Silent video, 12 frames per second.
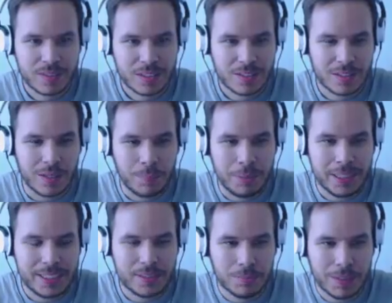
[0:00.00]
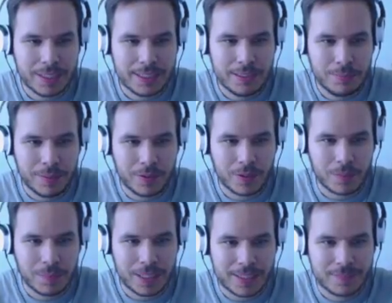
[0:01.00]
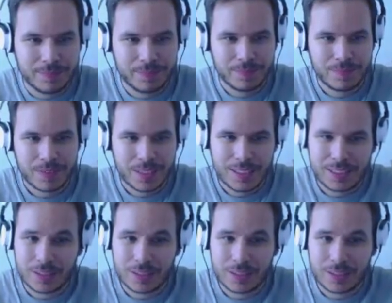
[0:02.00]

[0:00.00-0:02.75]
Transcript: The Pig Monkey Pokemon. That's a